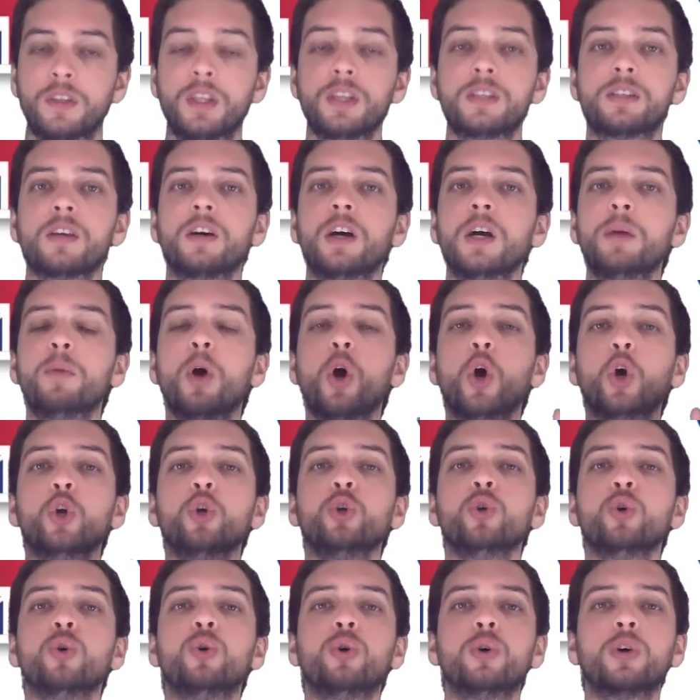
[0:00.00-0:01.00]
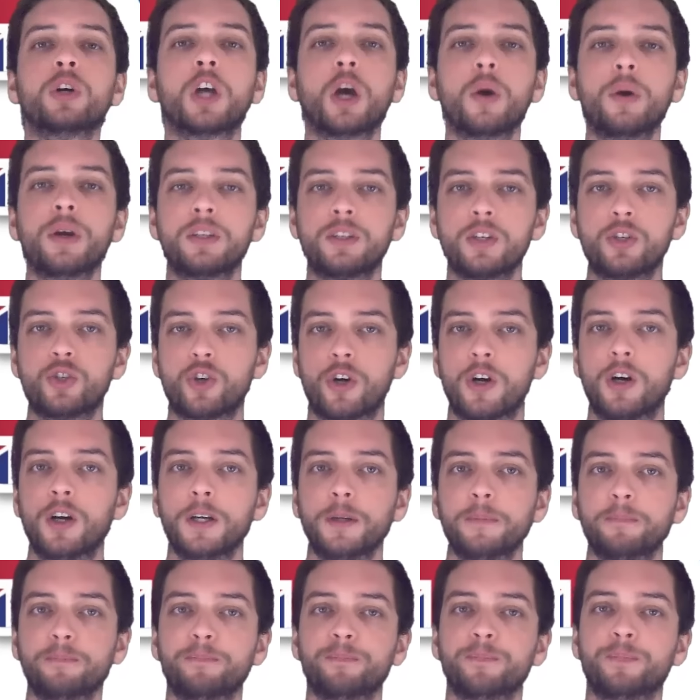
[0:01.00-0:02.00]
This time, you're going to
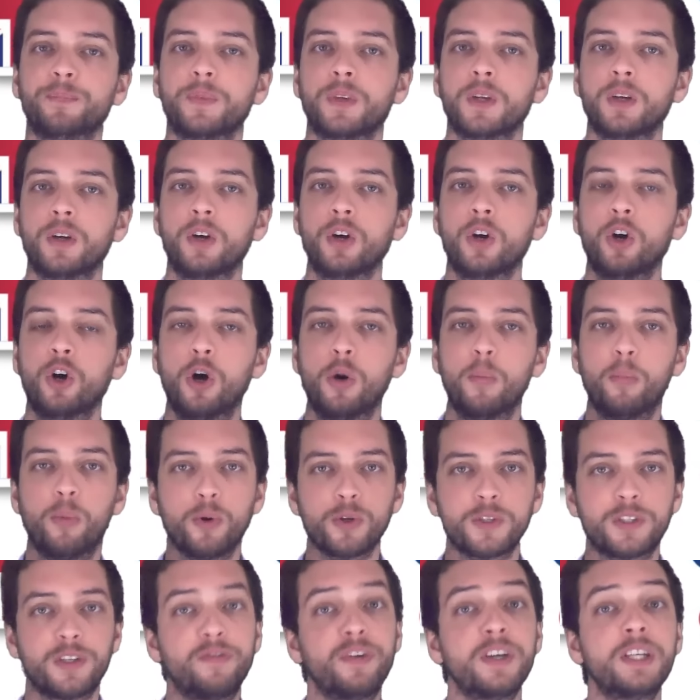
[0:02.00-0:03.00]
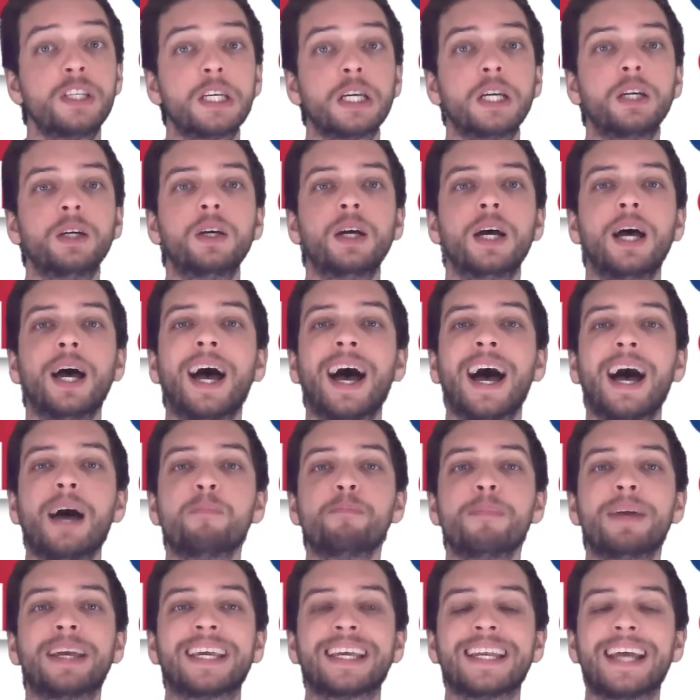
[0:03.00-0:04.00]
try. Pause the video
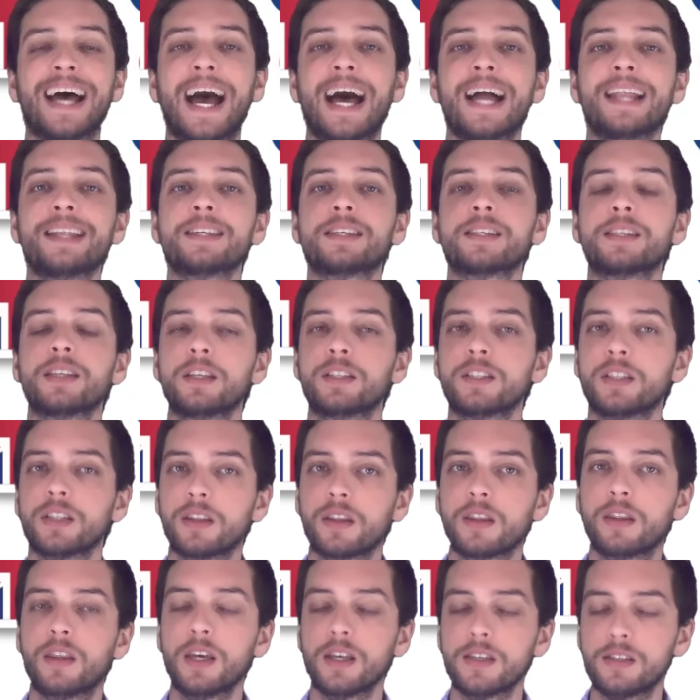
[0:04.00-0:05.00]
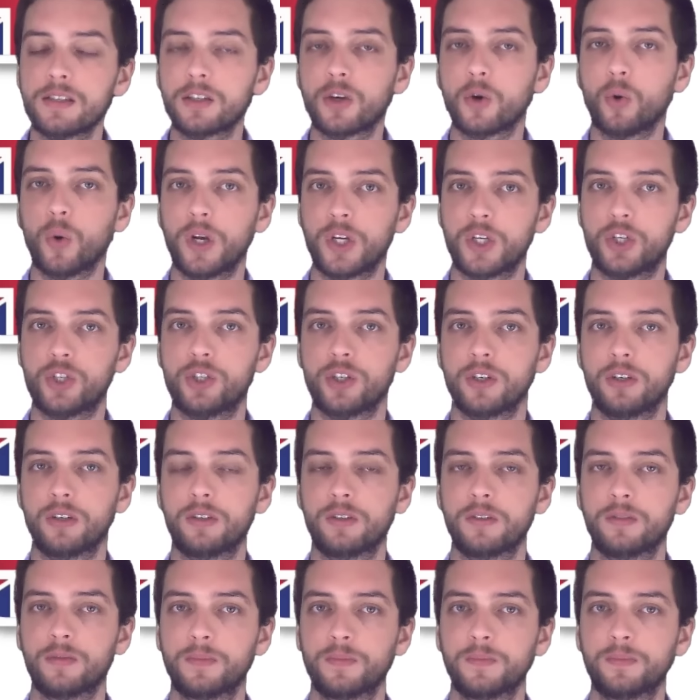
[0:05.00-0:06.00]
and make an answer to this
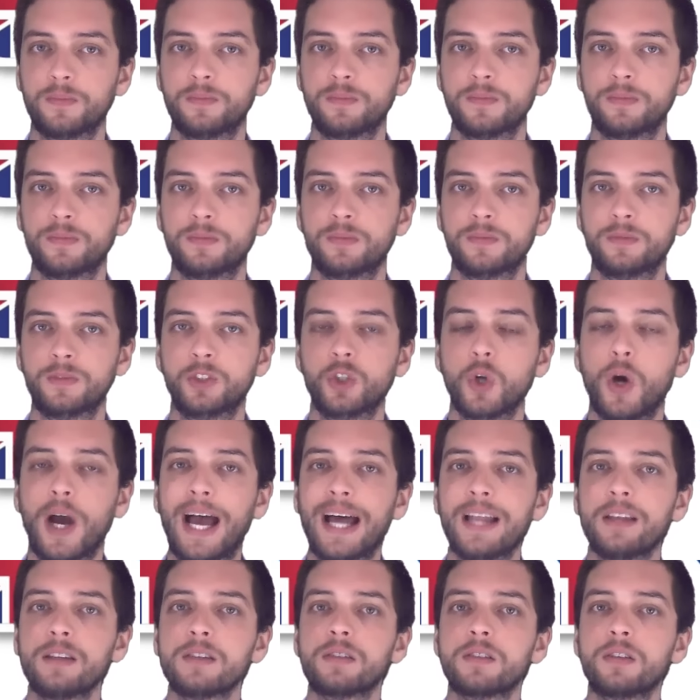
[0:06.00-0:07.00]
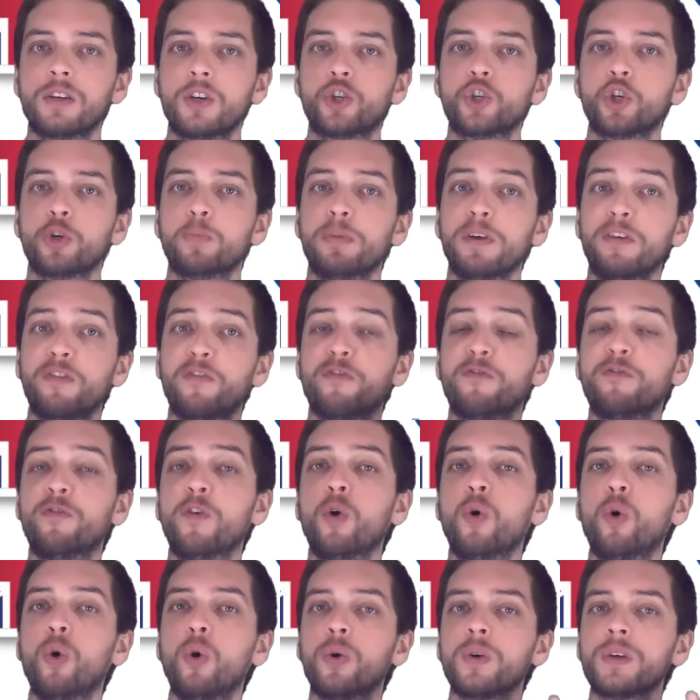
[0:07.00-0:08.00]
question. Your answer should be
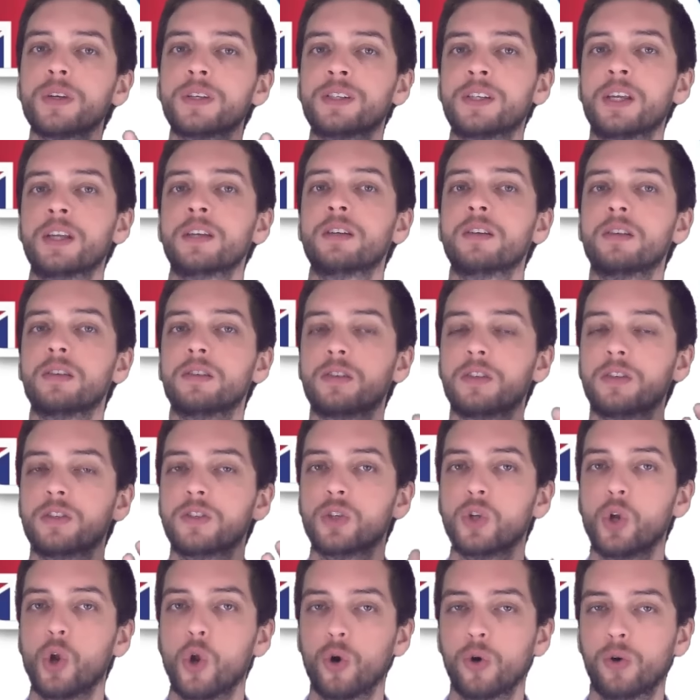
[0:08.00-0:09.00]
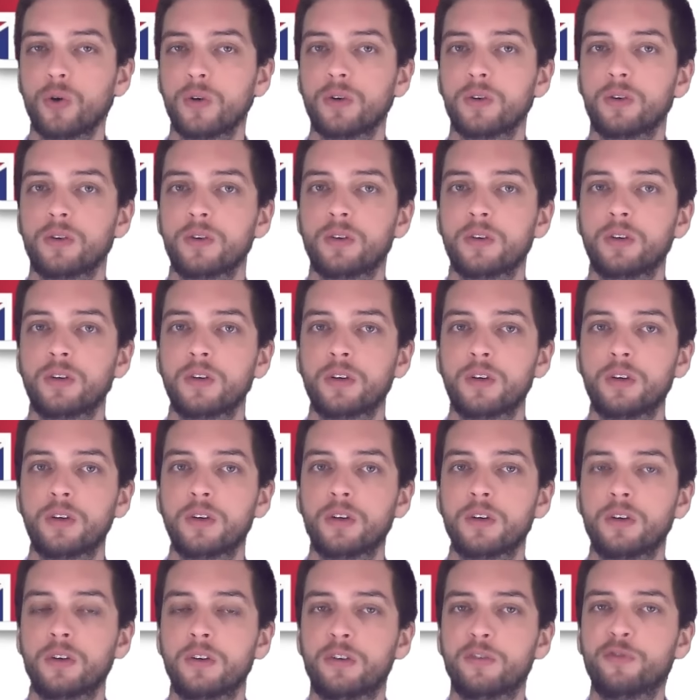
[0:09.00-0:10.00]
4 sentences long.
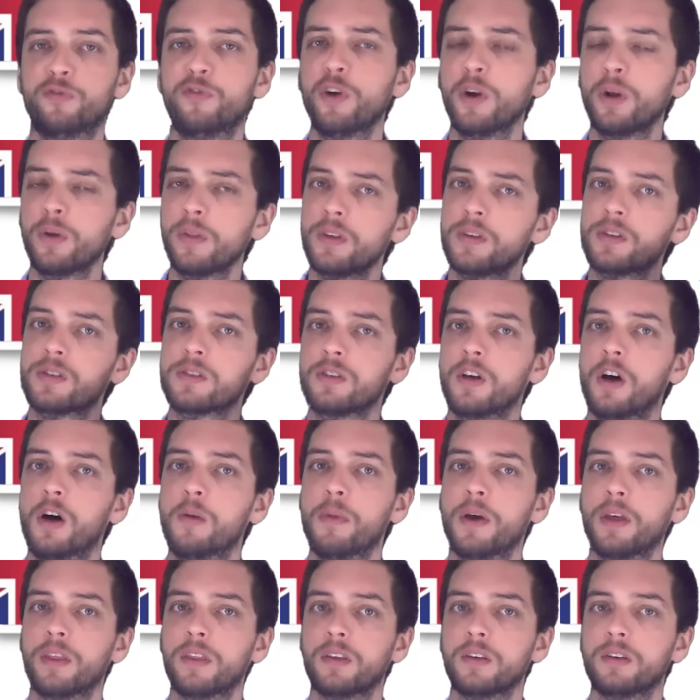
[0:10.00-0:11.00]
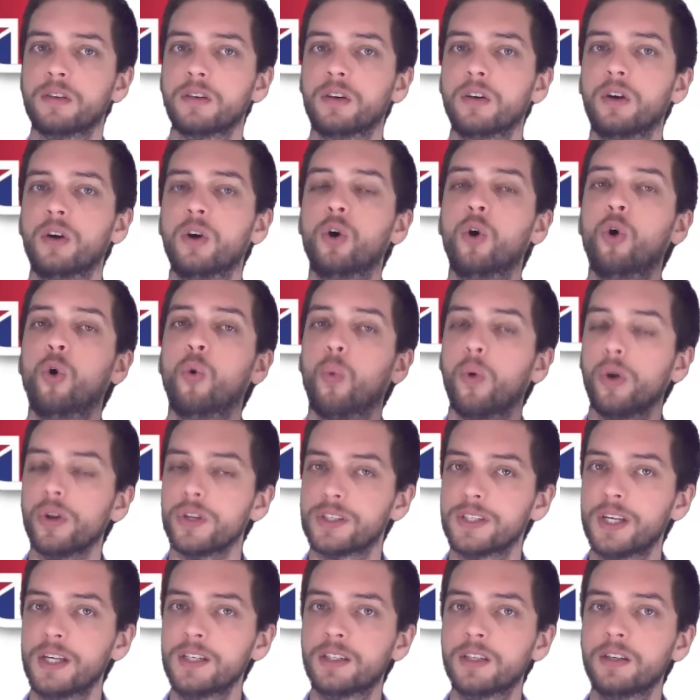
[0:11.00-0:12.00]
Follow the STAR method, 1
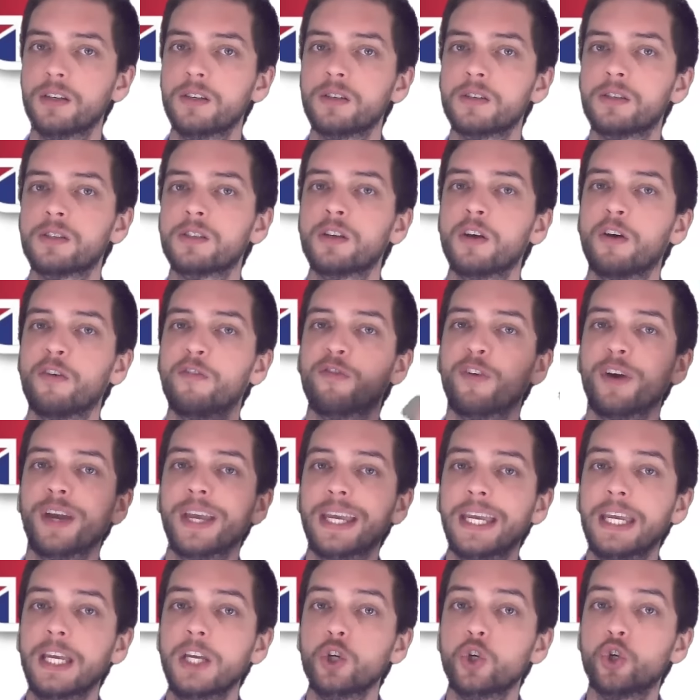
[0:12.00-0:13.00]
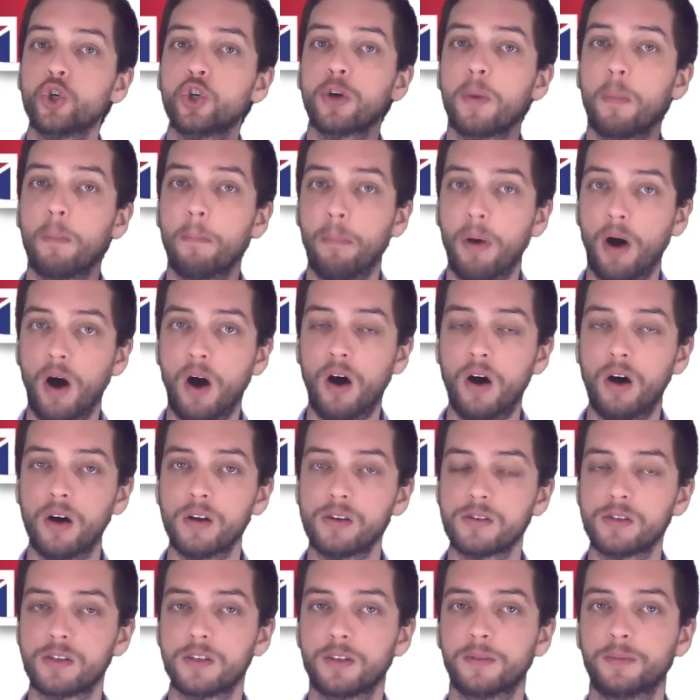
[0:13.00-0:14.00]
sentence for each
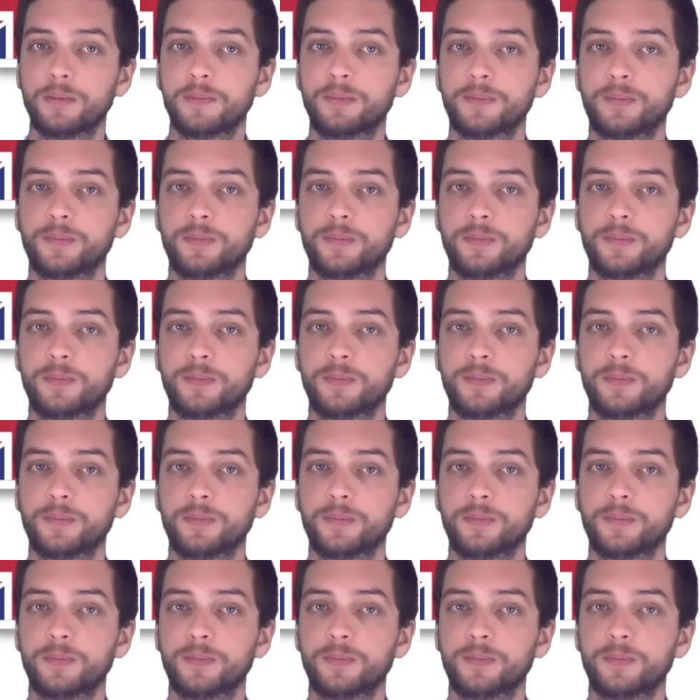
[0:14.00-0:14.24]
part.